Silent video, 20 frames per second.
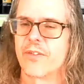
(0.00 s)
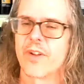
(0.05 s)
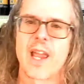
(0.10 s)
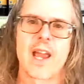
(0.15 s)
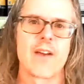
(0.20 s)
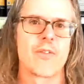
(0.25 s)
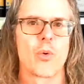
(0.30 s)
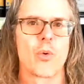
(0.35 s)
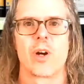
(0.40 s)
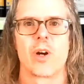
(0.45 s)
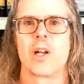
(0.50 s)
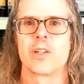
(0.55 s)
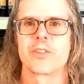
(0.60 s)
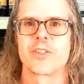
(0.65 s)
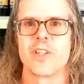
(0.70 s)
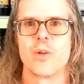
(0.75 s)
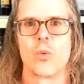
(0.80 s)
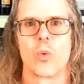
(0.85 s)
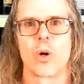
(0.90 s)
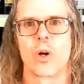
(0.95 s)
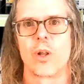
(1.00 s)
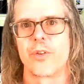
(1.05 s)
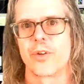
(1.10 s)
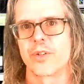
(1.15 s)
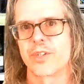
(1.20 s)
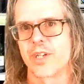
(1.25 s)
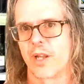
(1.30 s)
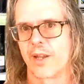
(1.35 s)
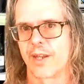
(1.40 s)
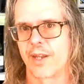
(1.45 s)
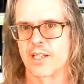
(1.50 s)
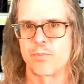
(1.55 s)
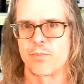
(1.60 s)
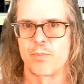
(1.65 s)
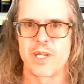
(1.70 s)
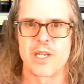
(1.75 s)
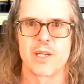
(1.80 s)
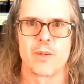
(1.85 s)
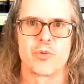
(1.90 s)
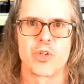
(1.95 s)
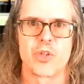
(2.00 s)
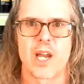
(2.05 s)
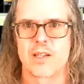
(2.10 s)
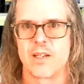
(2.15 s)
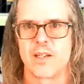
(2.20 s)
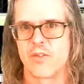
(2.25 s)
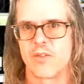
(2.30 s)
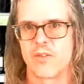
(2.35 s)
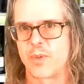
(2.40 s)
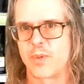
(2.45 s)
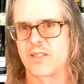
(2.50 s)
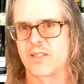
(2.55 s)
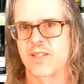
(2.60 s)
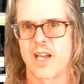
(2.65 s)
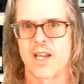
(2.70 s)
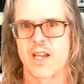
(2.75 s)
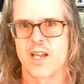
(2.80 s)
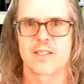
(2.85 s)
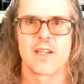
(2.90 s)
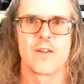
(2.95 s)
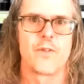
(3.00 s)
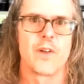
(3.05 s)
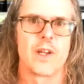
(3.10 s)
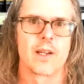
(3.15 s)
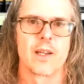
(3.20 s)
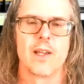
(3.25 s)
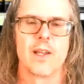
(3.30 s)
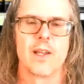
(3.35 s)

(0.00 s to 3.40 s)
Everywhere else in the world, they're telling us be objective, be scientific